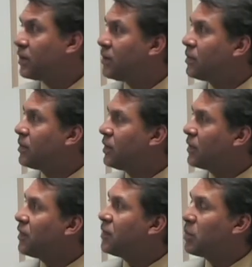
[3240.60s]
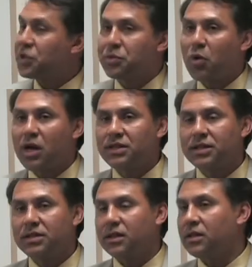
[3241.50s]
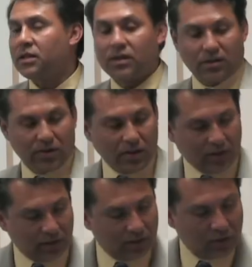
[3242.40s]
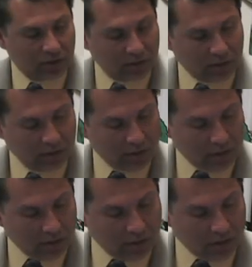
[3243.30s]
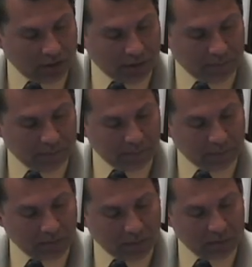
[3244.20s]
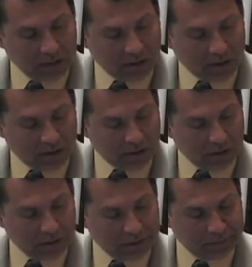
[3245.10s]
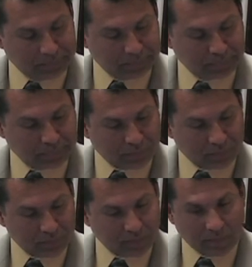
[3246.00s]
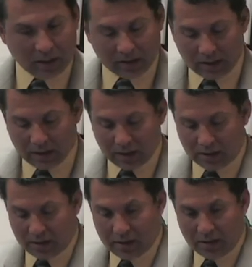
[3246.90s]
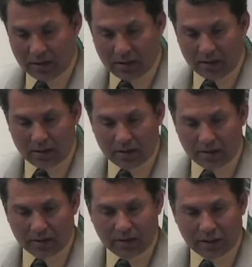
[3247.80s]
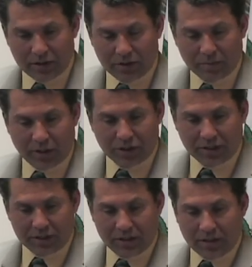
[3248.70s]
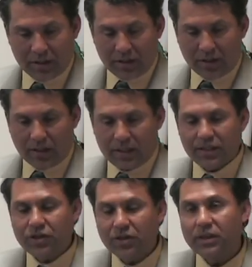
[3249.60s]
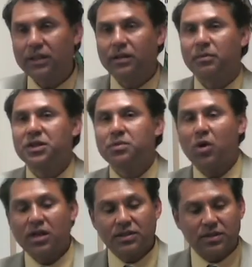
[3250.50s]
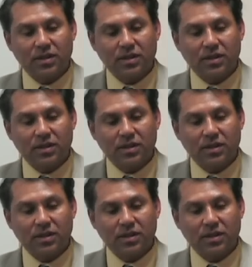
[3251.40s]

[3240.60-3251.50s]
to discuss the budget process and uh, uh, give you a little um, update on um, the uh, next year's budget. Uh, essentially, the budget process